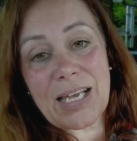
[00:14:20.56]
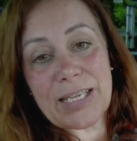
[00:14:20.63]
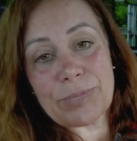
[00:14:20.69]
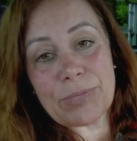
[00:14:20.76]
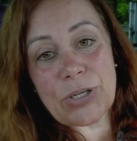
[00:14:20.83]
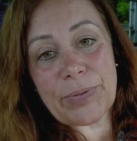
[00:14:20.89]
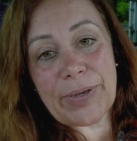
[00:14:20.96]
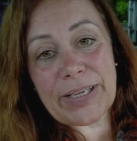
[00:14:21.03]
I
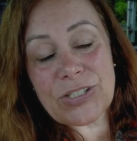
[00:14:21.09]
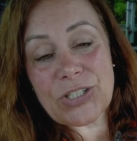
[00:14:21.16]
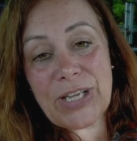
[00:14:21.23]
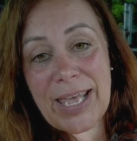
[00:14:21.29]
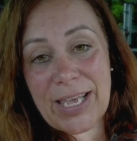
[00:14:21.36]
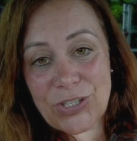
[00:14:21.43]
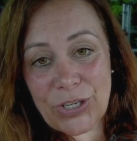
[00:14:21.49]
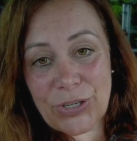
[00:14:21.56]
am going to
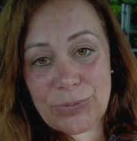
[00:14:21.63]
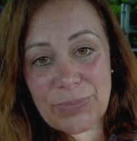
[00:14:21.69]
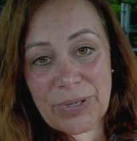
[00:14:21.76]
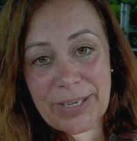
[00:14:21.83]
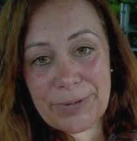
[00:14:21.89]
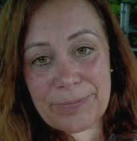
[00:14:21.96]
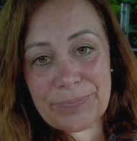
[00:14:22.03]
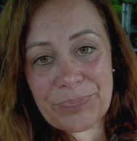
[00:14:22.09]
head home
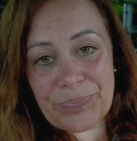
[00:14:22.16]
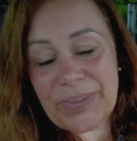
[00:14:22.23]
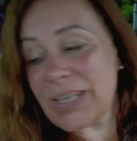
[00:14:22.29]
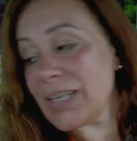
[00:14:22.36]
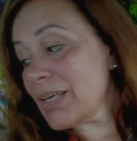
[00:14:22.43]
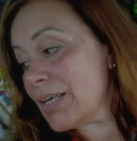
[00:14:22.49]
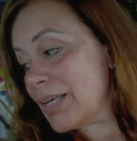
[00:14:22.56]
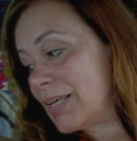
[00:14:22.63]
now.
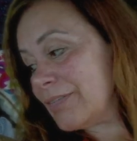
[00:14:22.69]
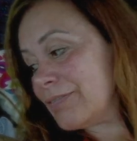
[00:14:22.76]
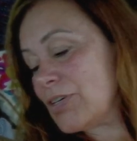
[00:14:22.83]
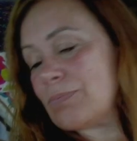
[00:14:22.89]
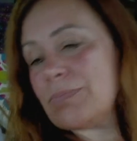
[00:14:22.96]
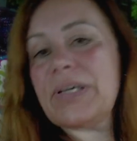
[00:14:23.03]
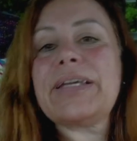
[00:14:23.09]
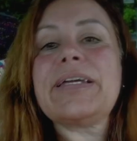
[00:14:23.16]
I've
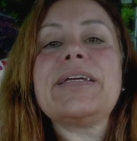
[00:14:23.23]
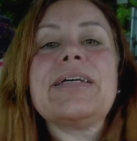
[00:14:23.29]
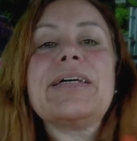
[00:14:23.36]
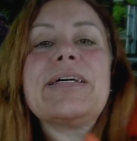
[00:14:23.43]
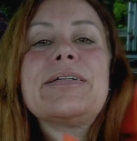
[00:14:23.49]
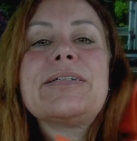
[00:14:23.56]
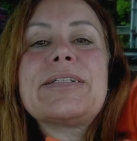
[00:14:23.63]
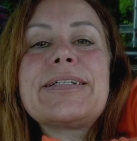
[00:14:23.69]
got my
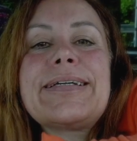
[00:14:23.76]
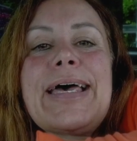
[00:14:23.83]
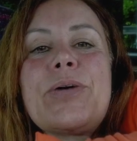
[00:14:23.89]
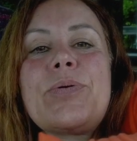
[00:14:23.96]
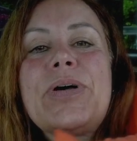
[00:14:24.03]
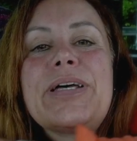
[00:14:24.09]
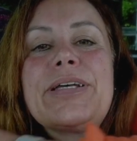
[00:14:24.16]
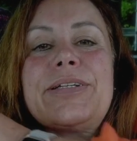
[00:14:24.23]

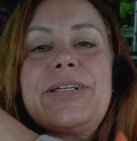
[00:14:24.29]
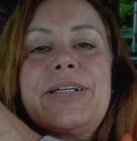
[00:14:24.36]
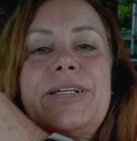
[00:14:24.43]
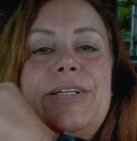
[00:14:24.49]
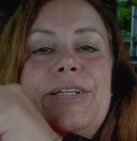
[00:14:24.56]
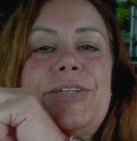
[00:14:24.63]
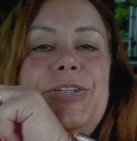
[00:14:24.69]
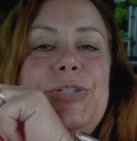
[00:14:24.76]
Gower
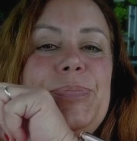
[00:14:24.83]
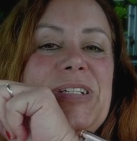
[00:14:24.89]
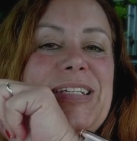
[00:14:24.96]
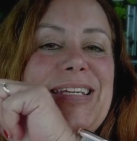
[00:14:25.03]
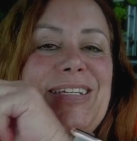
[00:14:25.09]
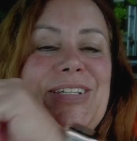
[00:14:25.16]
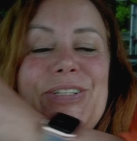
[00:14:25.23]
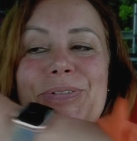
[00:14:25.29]
new
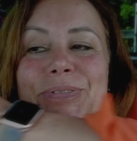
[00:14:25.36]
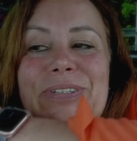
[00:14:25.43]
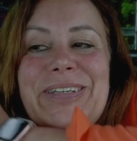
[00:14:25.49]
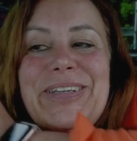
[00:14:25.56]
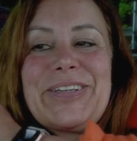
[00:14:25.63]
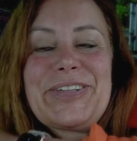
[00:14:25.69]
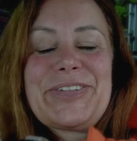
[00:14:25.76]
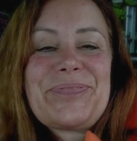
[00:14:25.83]
potatoes
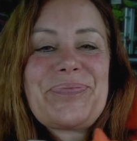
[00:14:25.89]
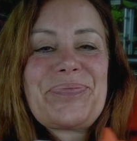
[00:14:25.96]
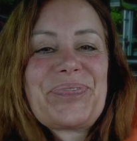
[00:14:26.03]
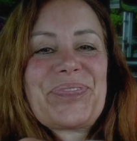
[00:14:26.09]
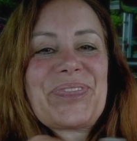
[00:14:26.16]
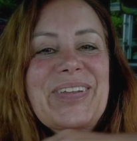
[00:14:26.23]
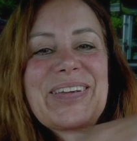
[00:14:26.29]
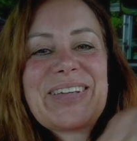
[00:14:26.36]
here.
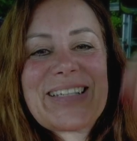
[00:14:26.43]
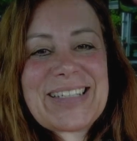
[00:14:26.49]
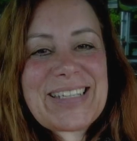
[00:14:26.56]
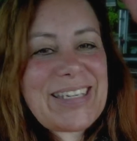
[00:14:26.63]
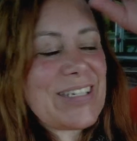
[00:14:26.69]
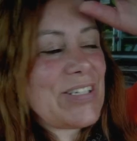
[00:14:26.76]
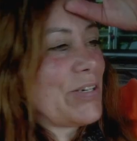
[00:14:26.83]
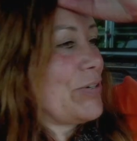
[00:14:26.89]
I'm going to
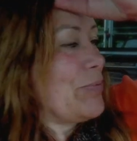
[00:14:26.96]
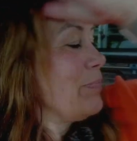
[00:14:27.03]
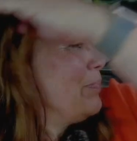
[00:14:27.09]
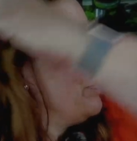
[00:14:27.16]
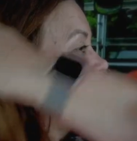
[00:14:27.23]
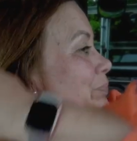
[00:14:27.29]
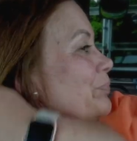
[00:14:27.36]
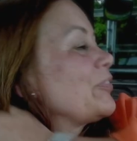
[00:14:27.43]
take it home.
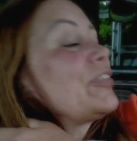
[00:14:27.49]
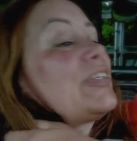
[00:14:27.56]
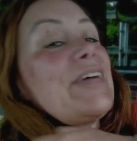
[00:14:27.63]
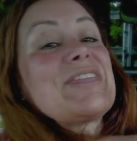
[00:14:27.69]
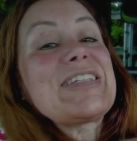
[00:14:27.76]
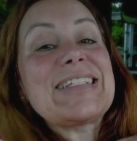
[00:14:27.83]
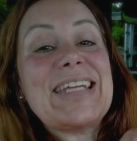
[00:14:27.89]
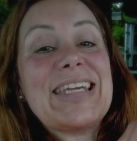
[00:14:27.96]
I'm going to
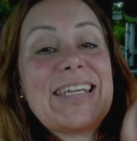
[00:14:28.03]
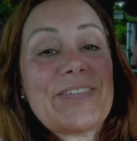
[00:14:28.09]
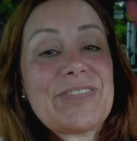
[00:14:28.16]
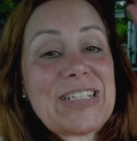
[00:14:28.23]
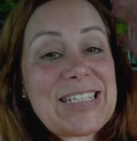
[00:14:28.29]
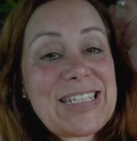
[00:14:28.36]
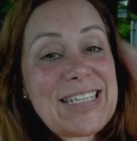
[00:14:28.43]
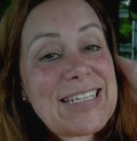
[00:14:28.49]
have steak
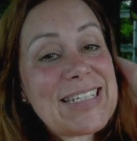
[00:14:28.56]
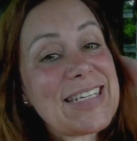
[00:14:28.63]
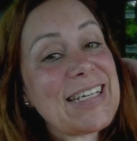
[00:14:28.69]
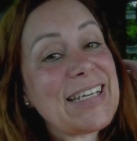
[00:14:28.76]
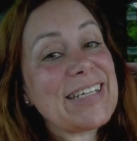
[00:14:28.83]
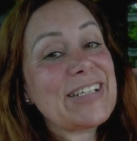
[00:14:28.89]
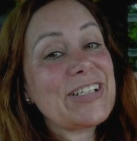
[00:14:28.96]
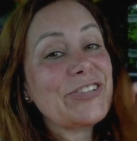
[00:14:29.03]
for tea
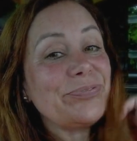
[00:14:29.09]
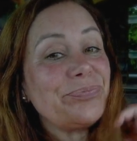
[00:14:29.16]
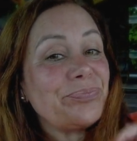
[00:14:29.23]
tonight.